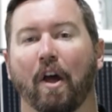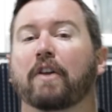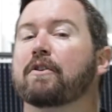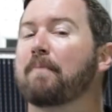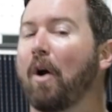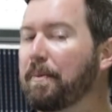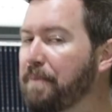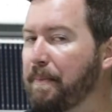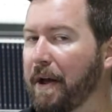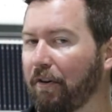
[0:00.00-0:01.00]
You might
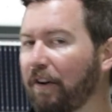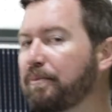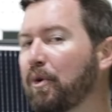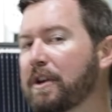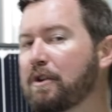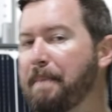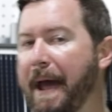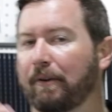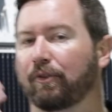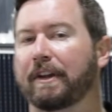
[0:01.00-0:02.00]
be better off putting your
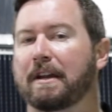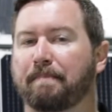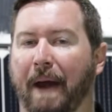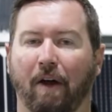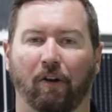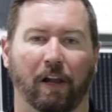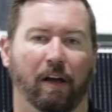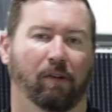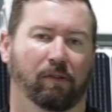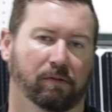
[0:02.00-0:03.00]
panels in
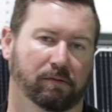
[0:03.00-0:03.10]
parallel.